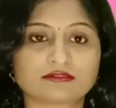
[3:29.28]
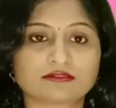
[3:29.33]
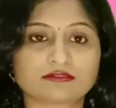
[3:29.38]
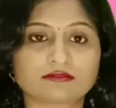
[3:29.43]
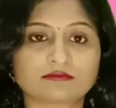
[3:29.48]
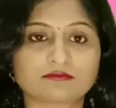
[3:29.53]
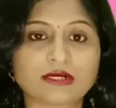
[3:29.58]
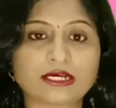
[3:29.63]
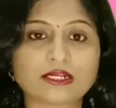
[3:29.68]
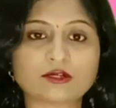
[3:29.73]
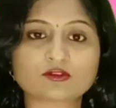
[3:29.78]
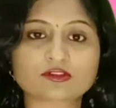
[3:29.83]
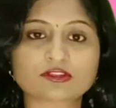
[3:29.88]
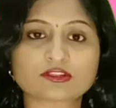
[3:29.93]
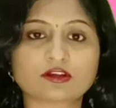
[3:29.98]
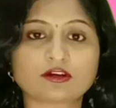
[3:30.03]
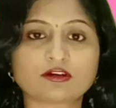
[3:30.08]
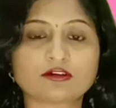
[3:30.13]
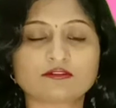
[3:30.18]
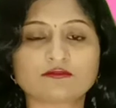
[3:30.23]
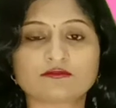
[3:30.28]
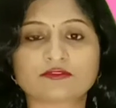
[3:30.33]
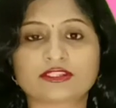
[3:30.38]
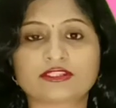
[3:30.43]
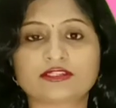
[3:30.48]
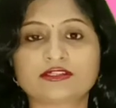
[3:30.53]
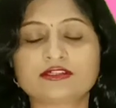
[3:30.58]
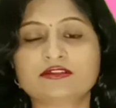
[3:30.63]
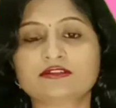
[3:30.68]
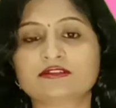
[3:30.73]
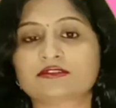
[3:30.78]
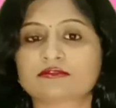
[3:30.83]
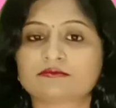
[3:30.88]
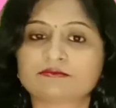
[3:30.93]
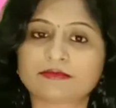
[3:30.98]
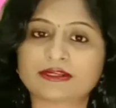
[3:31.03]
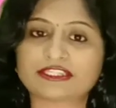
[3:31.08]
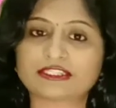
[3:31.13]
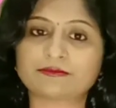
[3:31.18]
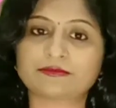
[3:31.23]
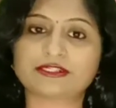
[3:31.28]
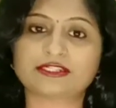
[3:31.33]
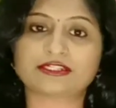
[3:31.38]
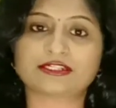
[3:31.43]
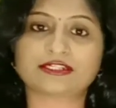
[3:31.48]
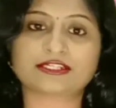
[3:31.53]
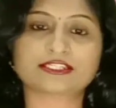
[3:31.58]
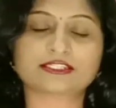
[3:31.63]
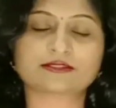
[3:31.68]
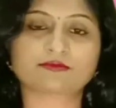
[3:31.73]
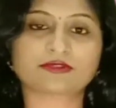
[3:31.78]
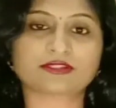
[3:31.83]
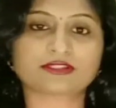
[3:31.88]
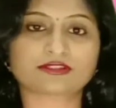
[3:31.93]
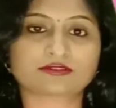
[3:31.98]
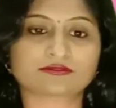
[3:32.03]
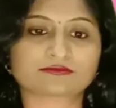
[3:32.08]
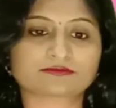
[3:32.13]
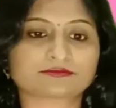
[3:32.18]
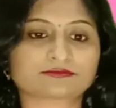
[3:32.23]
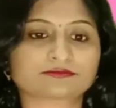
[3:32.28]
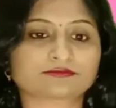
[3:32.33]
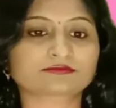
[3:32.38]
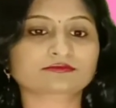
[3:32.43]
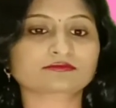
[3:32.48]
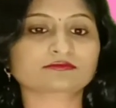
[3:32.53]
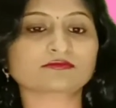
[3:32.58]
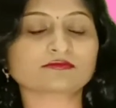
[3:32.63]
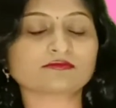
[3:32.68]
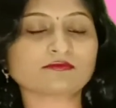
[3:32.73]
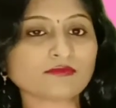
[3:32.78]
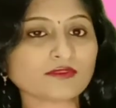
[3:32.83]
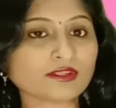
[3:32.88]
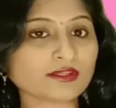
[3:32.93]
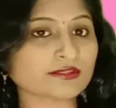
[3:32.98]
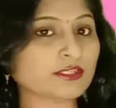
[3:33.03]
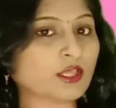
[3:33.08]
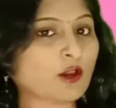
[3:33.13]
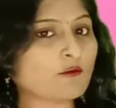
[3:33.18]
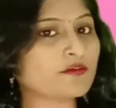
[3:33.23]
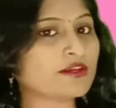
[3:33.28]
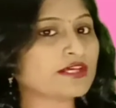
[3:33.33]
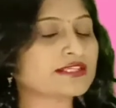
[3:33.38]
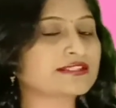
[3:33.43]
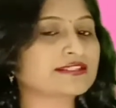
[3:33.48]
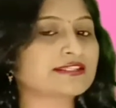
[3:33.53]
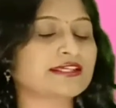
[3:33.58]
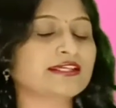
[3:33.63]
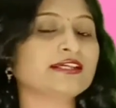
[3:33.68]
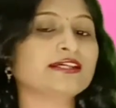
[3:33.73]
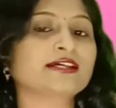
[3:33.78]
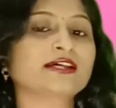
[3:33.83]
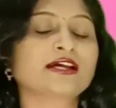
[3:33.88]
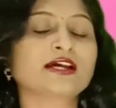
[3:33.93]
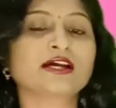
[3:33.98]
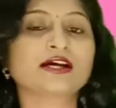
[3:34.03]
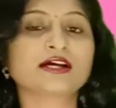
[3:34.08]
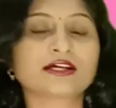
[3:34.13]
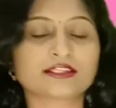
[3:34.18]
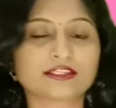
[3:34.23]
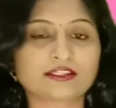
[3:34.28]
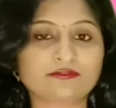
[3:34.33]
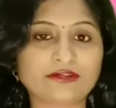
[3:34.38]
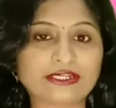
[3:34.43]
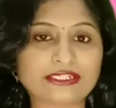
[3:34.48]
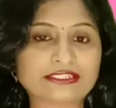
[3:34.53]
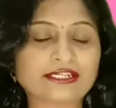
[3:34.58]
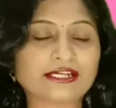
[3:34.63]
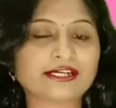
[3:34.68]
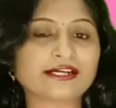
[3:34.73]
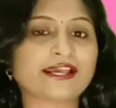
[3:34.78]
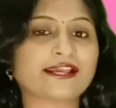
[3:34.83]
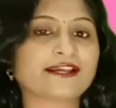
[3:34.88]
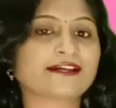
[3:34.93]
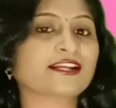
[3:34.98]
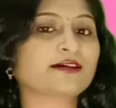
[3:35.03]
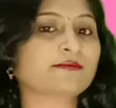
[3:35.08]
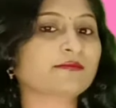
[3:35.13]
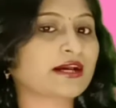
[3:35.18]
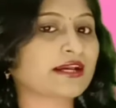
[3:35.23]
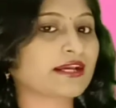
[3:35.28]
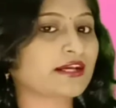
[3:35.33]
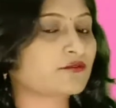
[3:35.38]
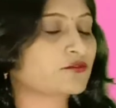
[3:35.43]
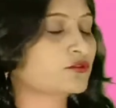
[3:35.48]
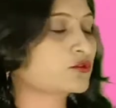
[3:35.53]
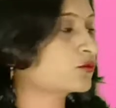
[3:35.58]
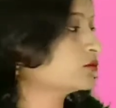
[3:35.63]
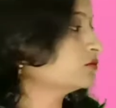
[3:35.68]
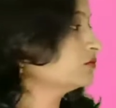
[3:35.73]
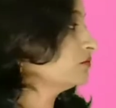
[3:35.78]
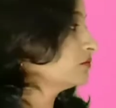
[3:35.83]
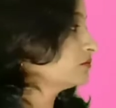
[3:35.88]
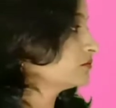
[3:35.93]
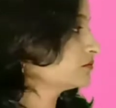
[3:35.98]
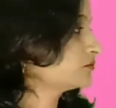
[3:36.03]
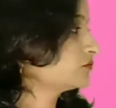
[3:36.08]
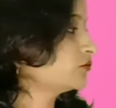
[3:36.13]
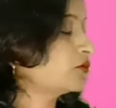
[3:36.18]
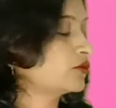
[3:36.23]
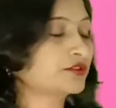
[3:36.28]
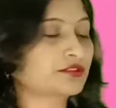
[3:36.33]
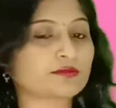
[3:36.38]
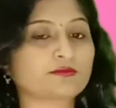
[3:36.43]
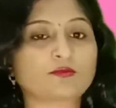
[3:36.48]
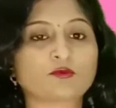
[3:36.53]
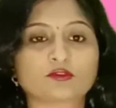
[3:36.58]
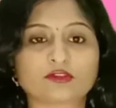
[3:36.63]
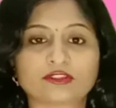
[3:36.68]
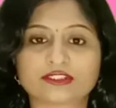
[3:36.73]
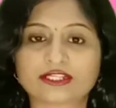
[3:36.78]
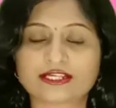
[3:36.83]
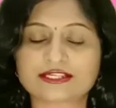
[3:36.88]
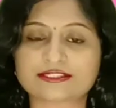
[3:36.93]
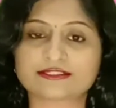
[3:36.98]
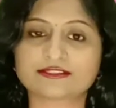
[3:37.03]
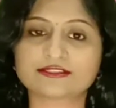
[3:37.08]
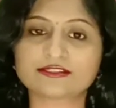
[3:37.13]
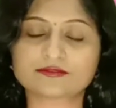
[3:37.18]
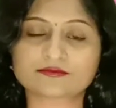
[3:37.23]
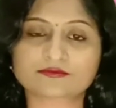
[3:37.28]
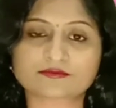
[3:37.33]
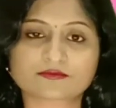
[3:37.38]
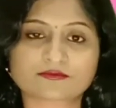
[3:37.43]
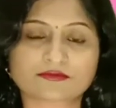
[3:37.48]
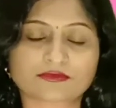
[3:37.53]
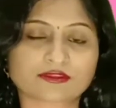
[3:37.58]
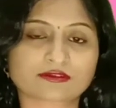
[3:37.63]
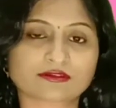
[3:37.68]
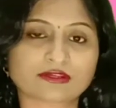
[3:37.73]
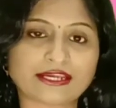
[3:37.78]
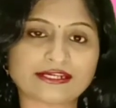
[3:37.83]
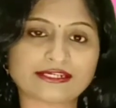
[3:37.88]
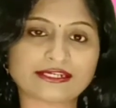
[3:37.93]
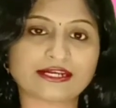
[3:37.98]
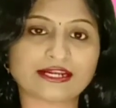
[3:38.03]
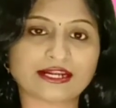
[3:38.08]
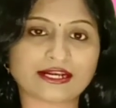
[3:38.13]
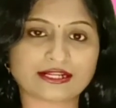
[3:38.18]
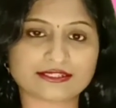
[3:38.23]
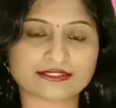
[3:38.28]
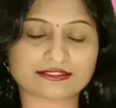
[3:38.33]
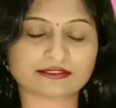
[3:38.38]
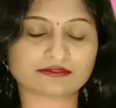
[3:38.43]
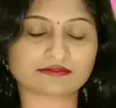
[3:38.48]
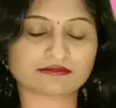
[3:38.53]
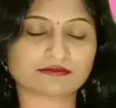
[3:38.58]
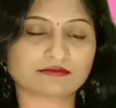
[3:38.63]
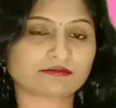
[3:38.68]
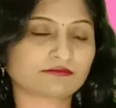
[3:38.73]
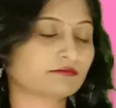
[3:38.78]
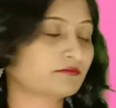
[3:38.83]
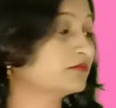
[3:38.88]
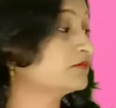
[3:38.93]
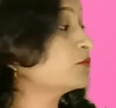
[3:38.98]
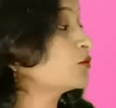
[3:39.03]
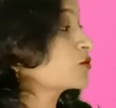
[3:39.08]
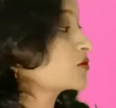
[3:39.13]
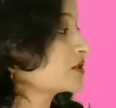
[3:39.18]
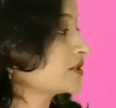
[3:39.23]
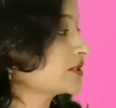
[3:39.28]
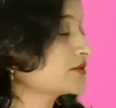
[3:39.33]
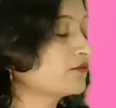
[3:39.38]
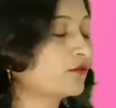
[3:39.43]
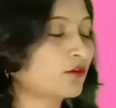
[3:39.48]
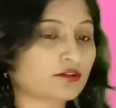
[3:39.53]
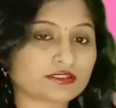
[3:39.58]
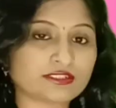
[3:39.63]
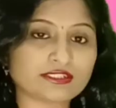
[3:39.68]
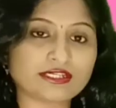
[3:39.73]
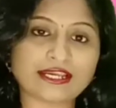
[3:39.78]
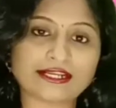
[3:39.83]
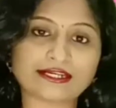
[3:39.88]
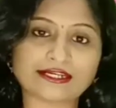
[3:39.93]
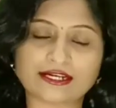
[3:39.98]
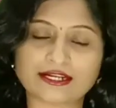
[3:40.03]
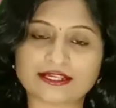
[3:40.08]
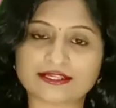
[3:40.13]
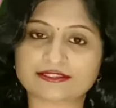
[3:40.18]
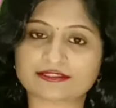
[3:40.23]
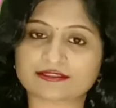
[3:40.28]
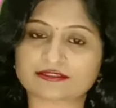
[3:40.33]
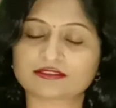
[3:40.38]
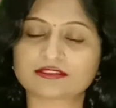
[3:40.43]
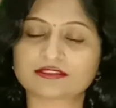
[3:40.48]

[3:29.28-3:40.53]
Malus law with the mathematical expression. Now here see the vector diagram I have shown for the polarizer and analyzer, mostly for the analyzer,